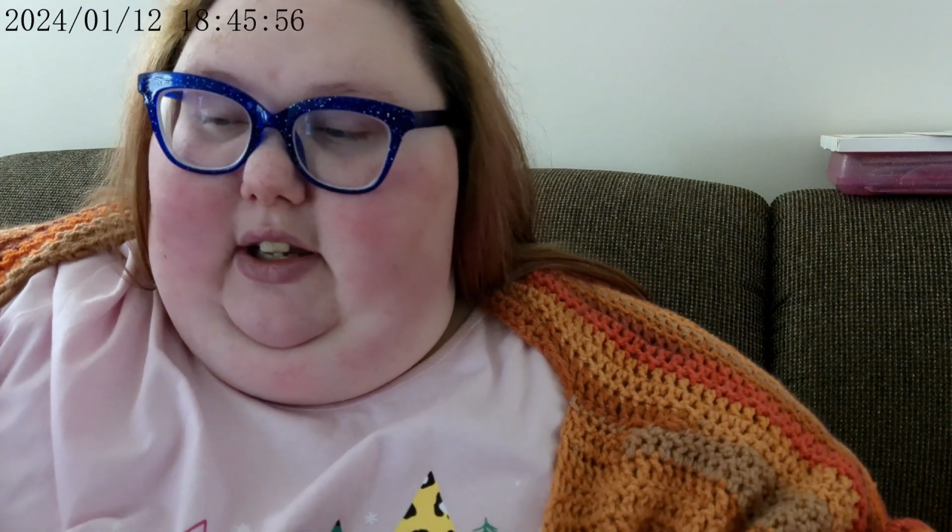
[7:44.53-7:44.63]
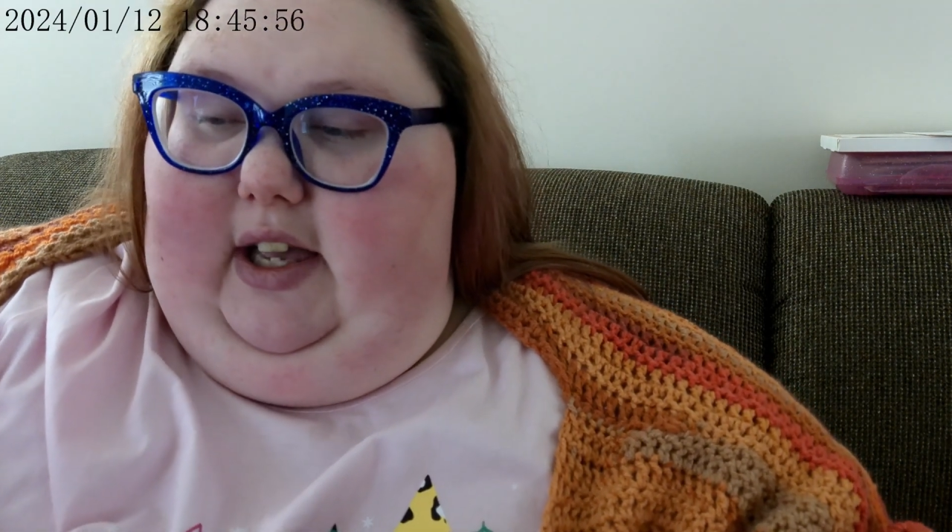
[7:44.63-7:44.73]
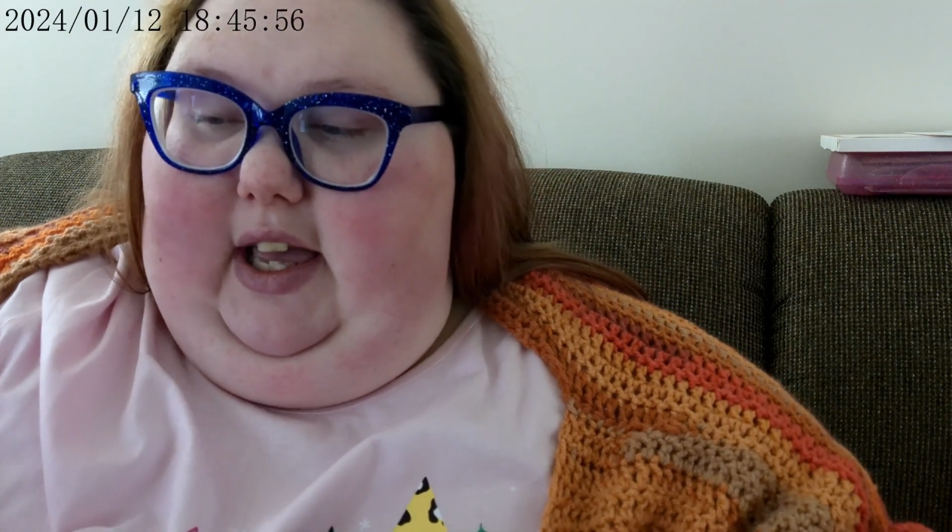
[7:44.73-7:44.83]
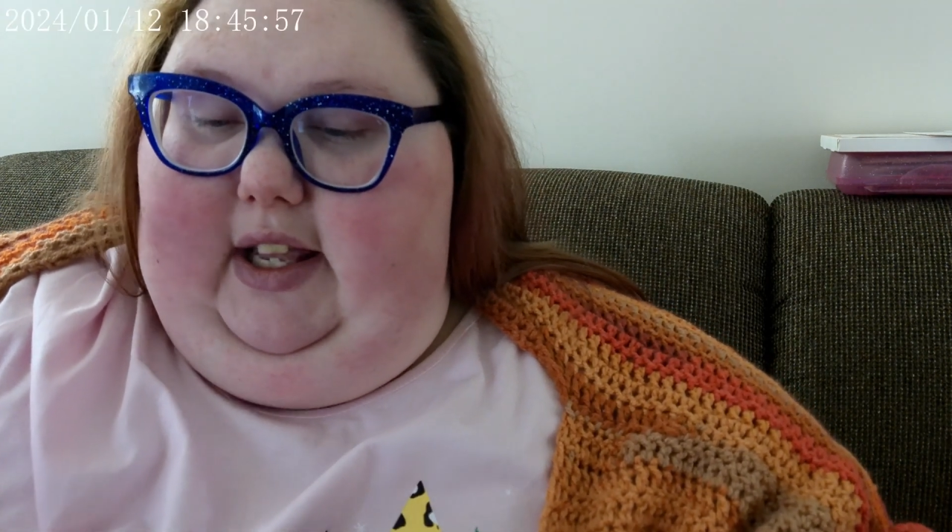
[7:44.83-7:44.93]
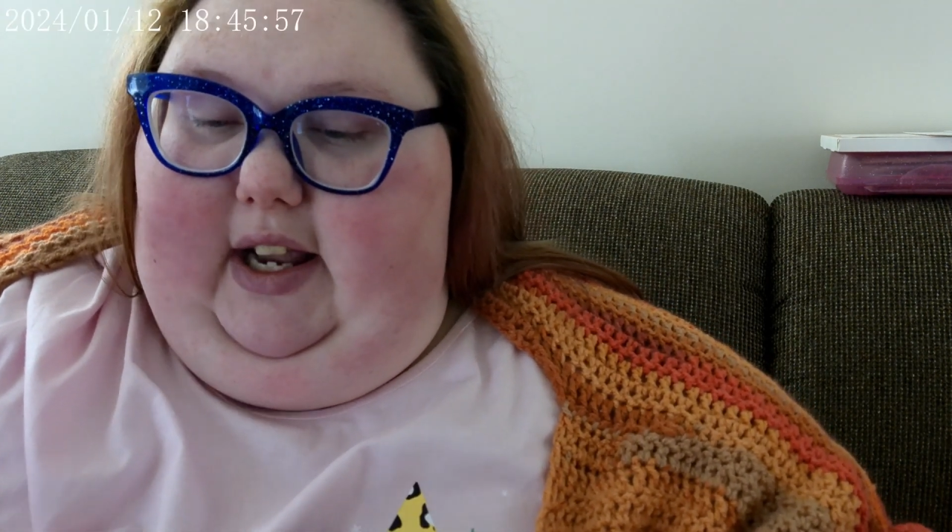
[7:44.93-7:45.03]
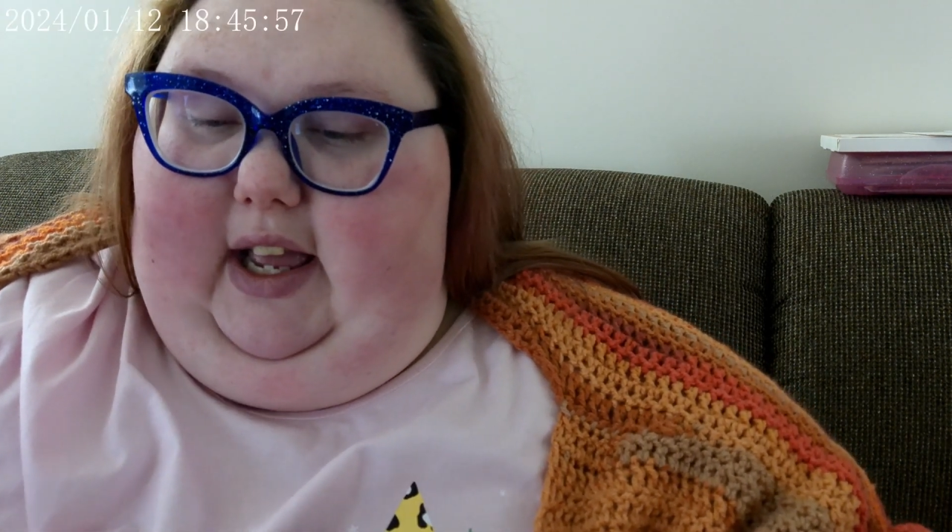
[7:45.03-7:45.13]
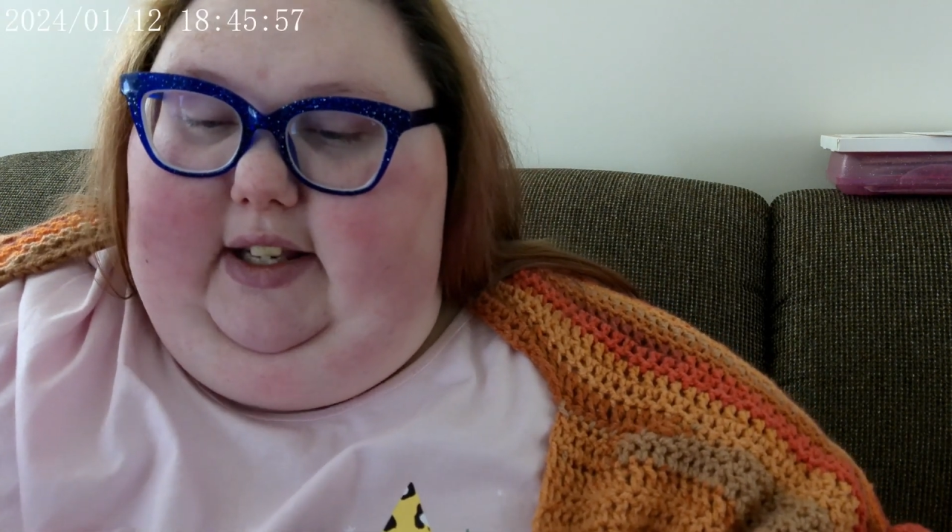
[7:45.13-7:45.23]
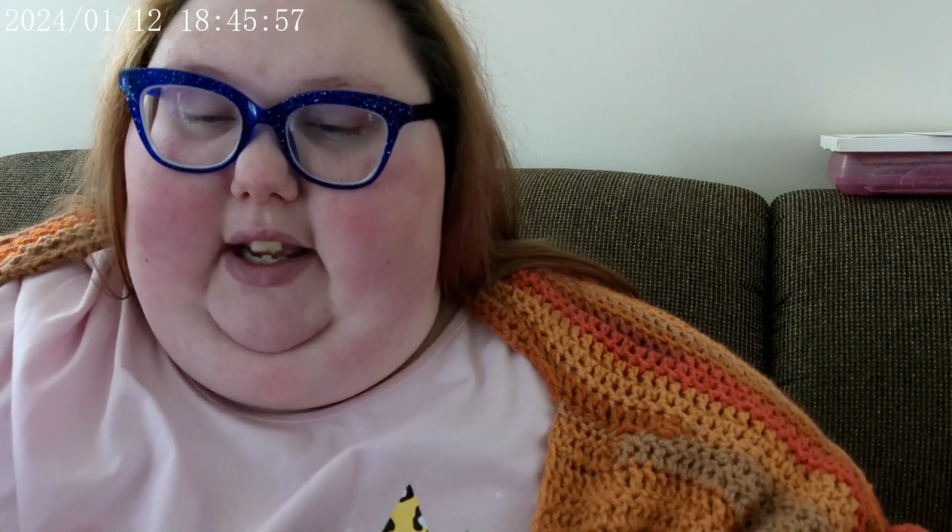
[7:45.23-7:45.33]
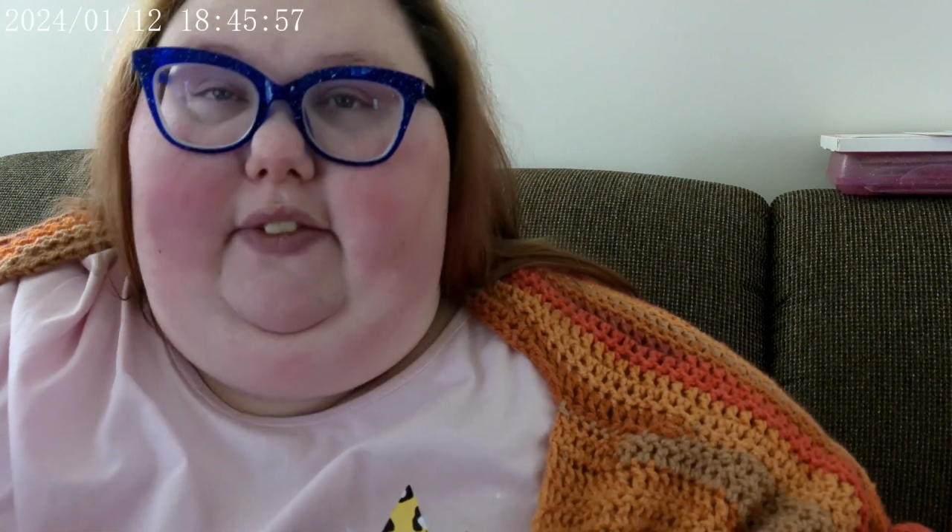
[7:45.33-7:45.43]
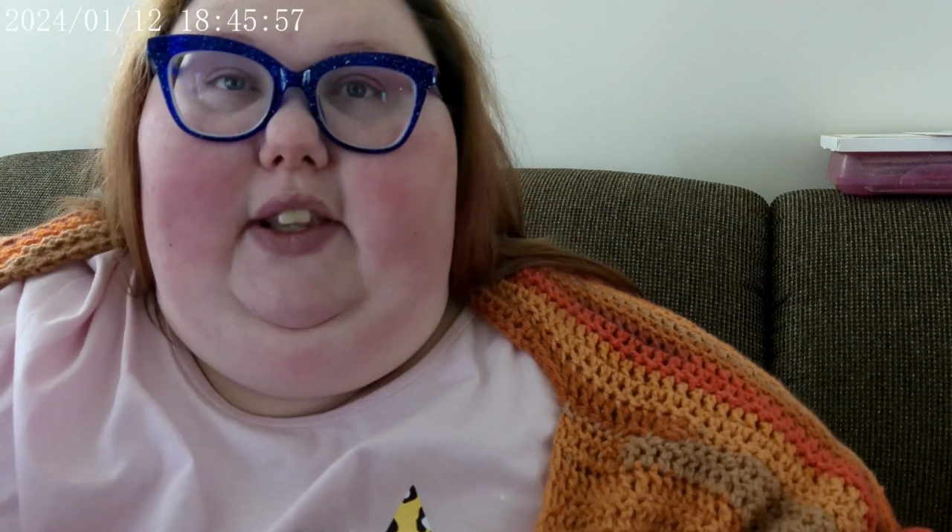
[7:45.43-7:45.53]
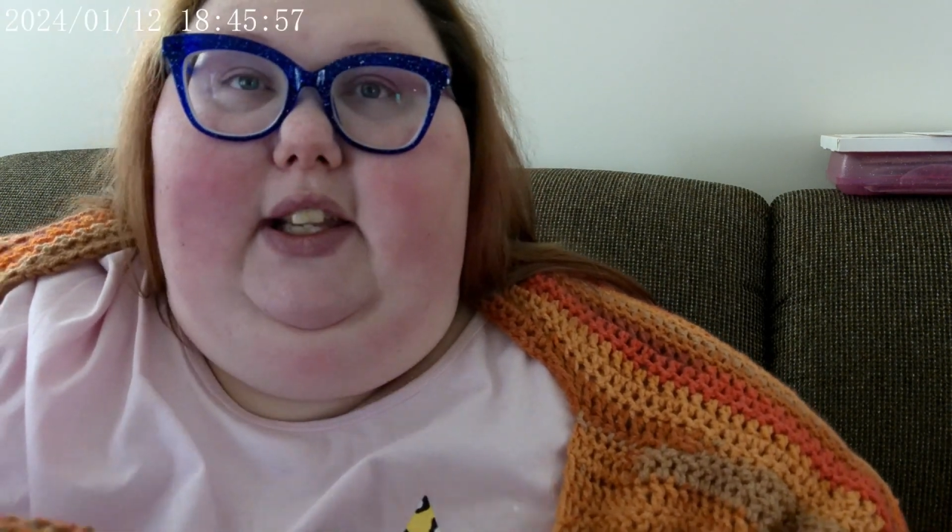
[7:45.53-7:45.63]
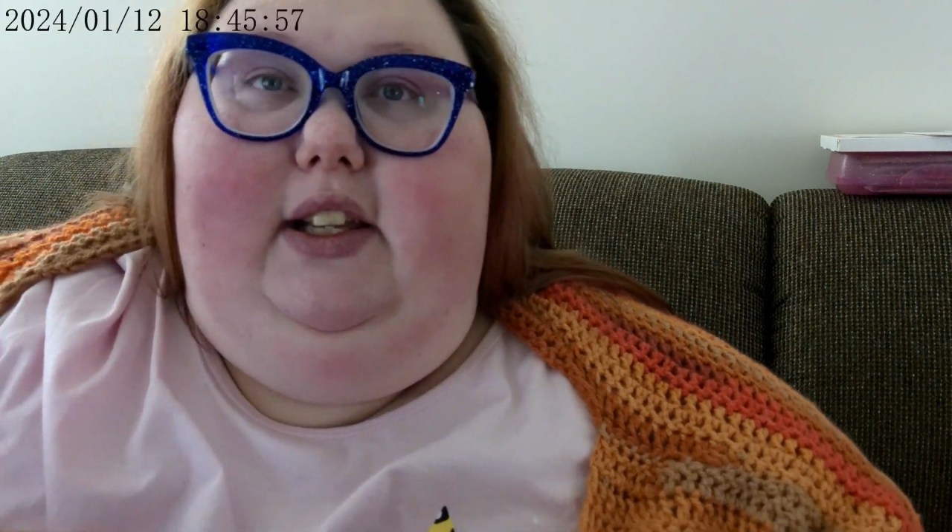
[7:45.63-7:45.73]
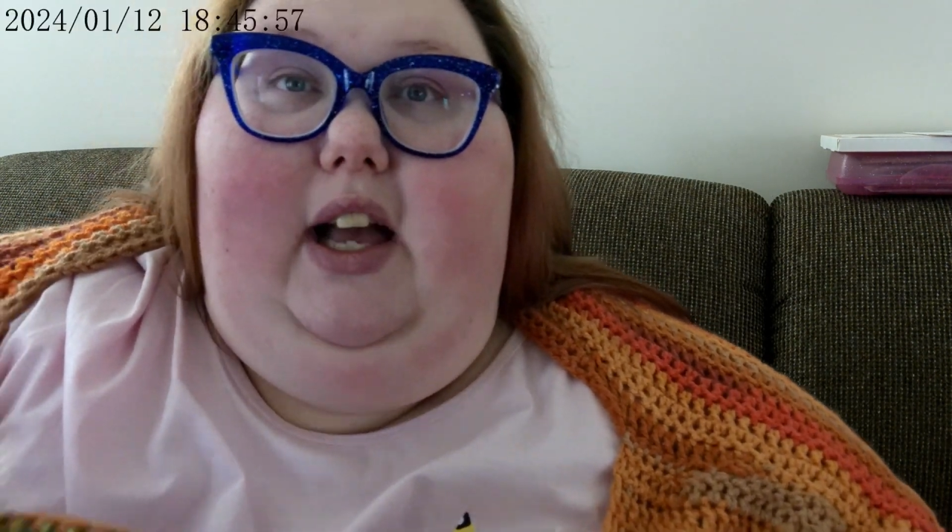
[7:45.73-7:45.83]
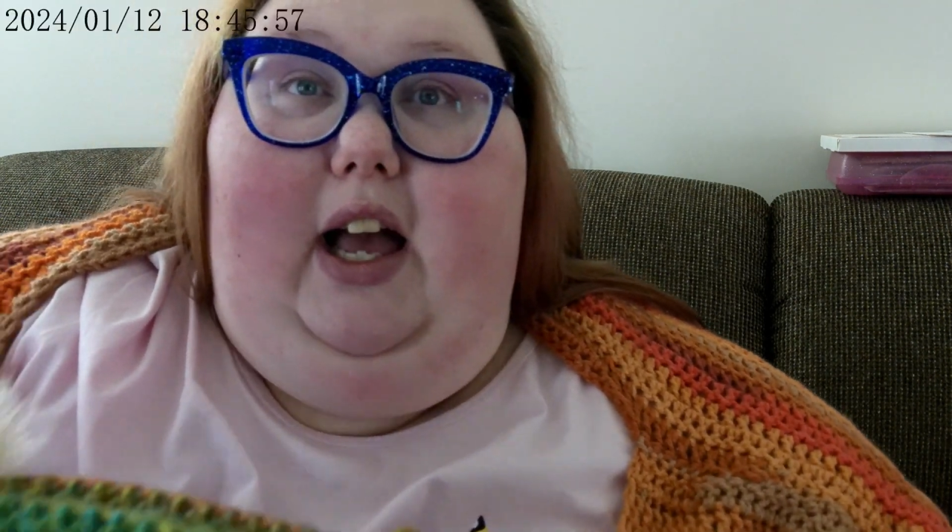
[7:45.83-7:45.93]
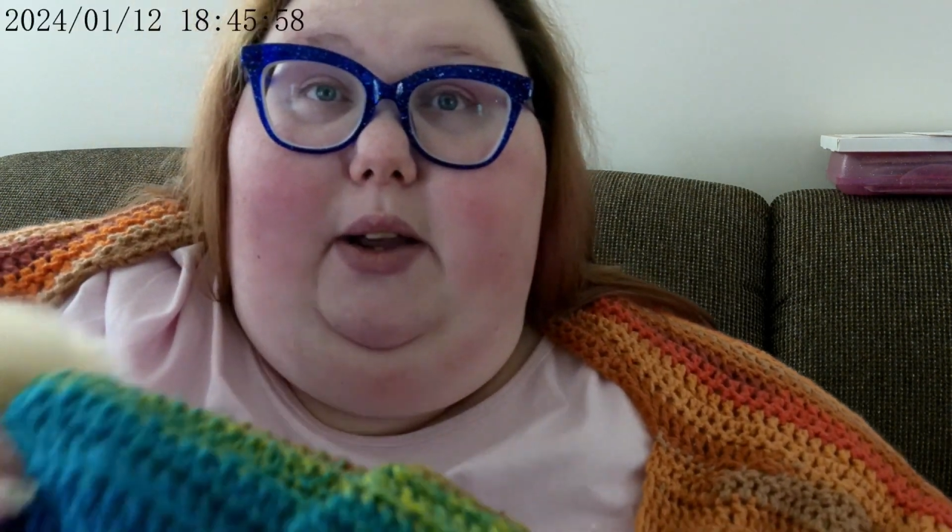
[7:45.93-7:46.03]
And
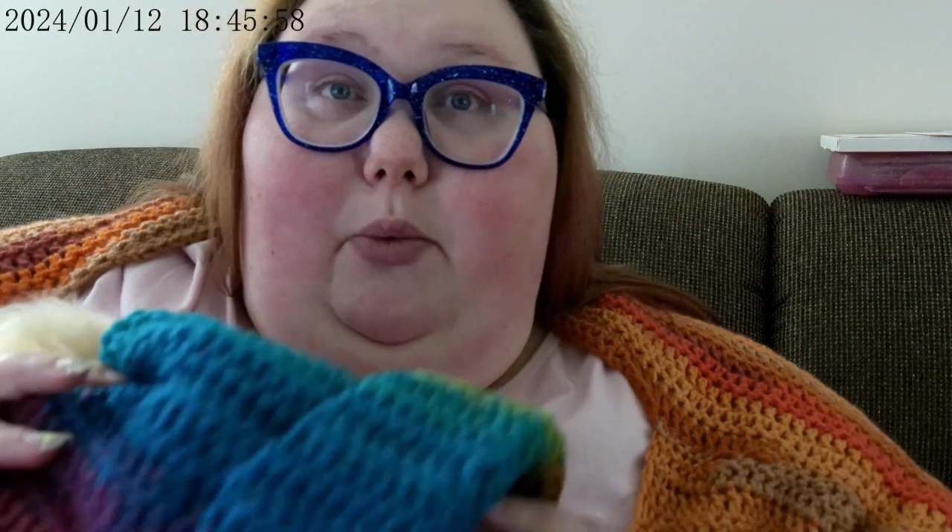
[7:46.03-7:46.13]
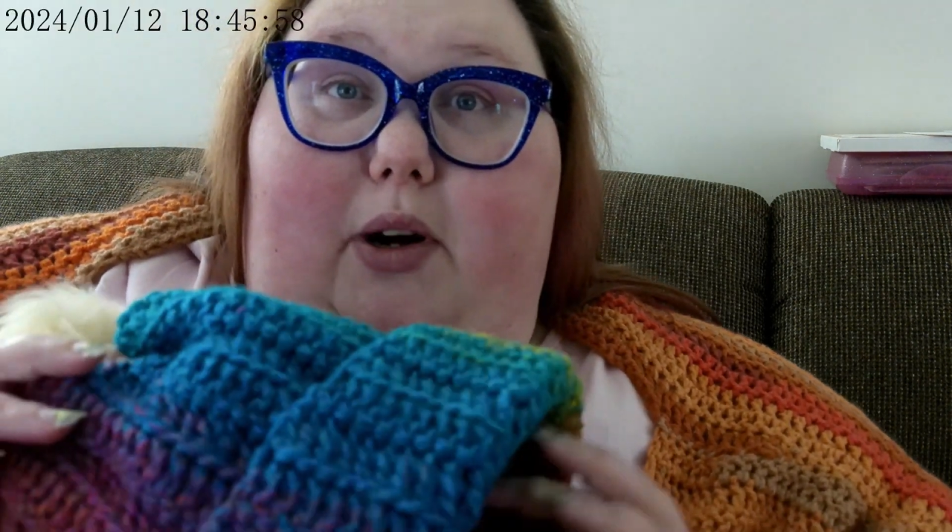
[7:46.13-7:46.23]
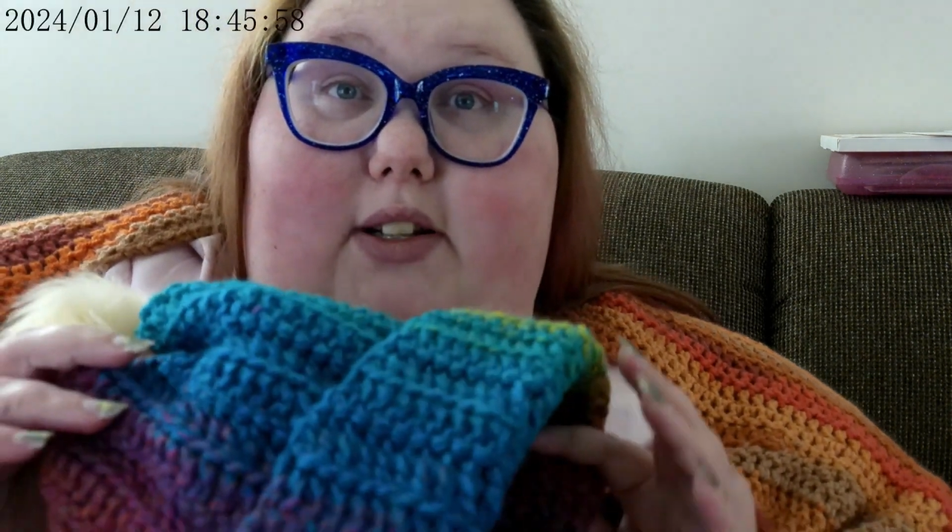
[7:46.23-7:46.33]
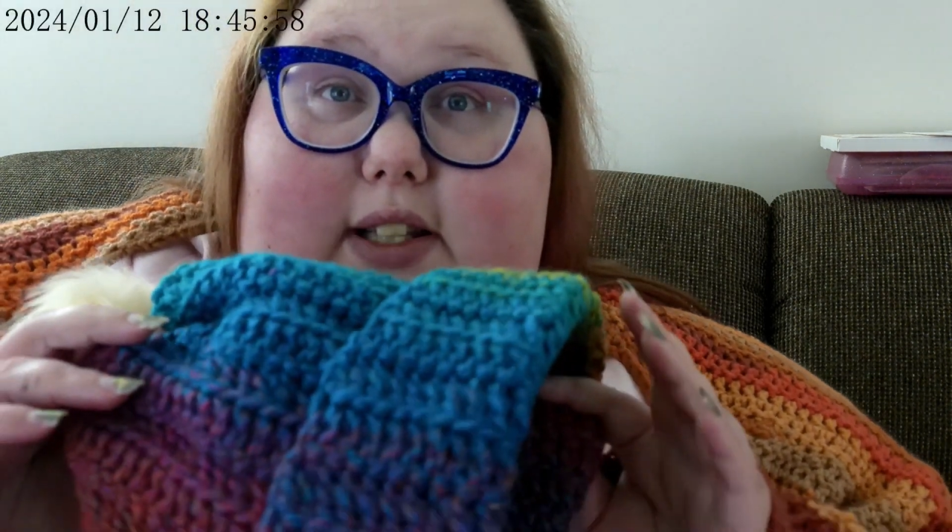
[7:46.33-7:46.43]
I want